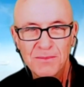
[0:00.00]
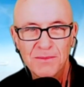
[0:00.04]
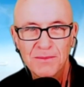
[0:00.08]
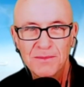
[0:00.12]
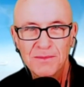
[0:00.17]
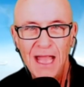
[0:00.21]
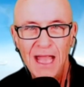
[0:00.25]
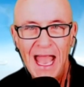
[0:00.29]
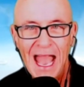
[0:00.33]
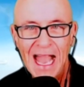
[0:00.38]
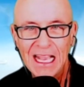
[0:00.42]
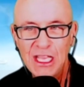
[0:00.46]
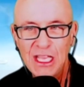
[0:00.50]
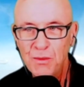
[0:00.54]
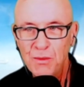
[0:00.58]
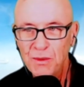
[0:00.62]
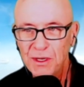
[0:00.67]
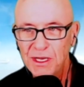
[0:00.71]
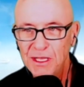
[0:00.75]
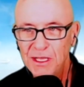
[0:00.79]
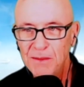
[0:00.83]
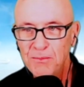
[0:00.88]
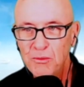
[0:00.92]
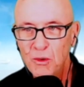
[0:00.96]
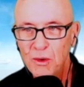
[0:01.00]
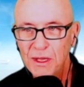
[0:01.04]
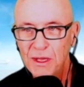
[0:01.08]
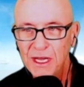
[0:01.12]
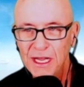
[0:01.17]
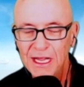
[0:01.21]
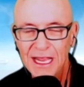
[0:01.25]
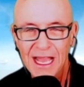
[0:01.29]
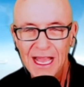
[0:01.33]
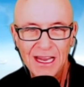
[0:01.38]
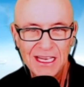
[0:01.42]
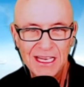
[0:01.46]
accurately pointed
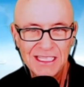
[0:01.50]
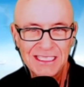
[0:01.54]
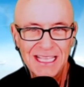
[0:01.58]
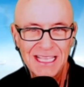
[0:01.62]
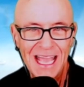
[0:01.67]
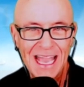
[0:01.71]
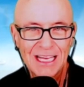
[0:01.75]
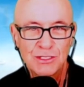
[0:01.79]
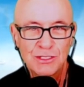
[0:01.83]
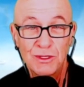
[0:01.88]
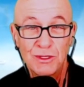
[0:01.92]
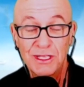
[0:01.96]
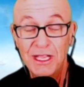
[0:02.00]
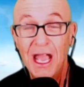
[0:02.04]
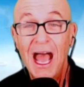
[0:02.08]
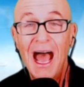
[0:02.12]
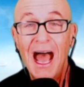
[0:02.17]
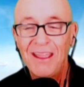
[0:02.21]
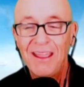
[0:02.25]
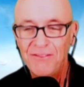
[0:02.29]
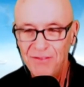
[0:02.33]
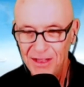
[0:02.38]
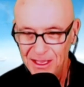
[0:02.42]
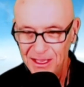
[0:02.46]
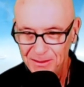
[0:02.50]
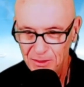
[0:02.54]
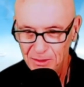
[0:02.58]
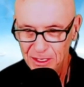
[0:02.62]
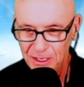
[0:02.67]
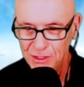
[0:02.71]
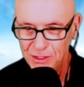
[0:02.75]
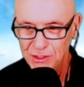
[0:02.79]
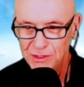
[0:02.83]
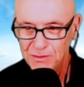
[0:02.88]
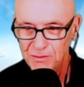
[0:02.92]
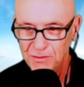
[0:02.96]
out is actually high
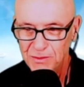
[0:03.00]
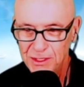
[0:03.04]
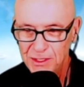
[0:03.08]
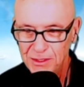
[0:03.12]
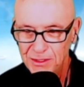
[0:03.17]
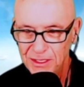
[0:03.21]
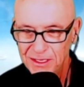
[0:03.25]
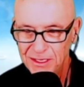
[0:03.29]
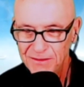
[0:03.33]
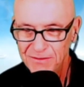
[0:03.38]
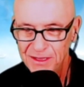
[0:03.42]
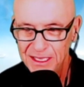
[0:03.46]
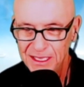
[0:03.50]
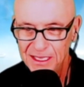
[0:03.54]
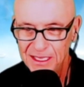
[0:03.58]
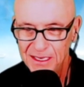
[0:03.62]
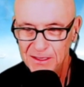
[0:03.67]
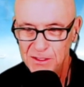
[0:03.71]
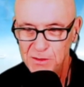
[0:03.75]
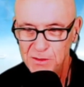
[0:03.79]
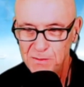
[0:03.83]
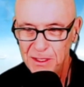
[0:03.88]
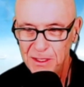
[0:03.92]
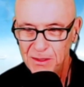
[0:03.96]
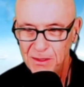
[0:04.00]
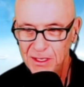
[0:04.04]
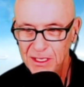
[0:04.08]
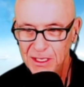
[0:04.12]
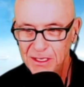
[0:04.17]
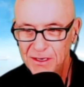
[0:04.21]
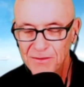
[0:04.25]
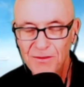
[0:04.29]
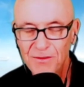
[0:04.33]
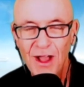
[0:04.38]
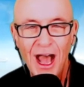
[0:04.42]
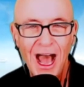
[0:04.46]
vibration. When you're living in a period
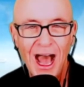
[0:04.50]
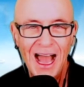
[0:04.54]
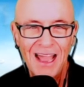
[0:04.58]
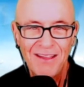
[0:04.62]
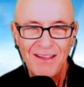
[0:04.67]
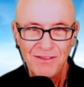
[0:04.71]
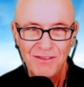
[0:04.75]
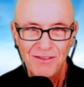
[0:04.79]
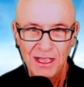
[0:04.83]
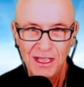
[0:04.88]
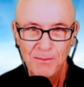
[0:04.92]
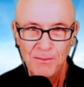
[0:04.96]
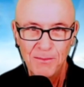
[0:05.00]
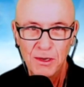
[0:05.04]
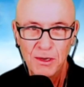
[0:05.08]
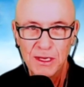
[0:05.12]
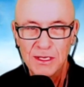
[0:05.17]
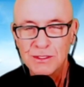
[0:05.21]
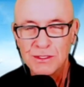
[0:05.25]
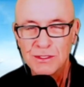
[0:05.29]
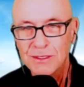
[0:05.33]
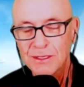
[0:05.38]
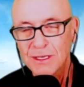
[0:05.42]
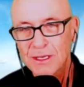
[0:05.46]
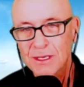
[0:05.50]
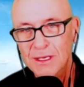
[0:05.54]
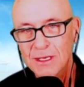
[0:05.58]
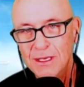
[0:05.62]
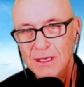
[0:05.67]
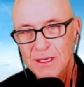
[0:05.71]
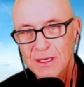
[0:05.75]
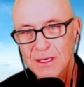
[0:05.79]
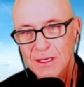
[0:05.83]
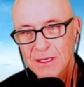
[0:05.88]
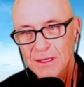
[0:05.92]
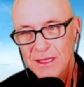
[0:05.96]
of high vibration,
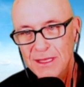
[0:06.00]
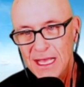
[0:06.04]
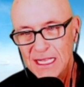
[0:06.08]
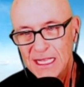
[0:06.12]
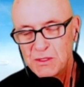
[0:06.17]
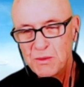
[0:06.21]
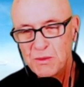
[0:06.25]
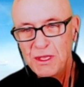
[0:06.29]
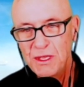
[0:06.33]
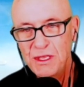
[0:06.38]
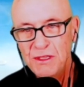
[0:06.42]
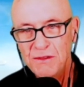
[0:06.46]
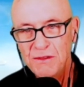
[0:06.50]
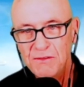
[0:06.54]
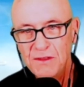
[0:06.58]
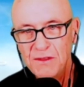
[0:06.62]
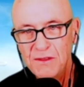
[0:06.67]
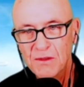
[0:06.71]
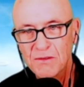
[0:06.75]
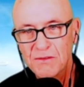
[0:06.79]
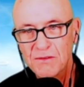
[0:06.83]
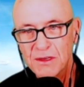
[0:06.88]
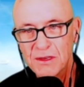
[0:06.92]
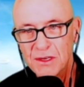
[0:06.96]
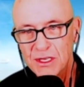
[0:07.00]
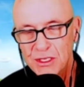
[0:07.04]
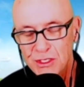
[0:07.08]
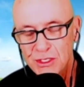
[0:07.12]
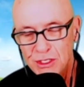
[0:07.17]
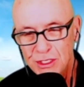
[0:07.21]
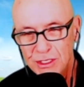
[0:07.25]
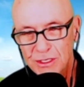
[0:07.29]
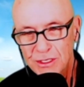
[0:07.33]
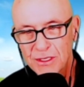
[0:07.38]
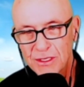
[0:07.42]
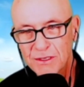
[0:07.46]
that's when you feel very
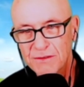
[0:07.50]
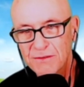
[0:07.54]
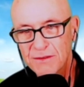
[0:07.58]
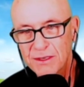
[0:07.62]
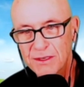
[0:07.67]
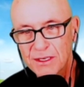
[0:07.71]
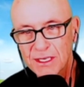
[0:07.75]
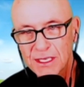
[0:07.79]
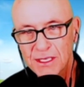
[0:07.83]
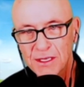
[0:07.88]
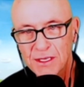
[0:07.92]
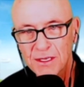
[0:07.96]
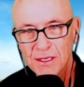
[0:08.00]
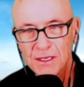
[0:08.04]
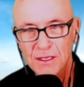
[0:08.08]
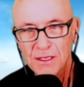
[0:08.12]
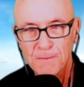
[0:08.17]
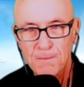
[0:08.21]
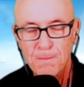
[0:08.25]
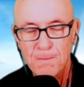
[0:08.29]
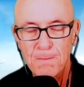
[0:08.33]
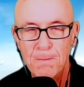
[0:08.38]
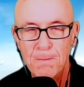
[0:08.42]
chill and very calm.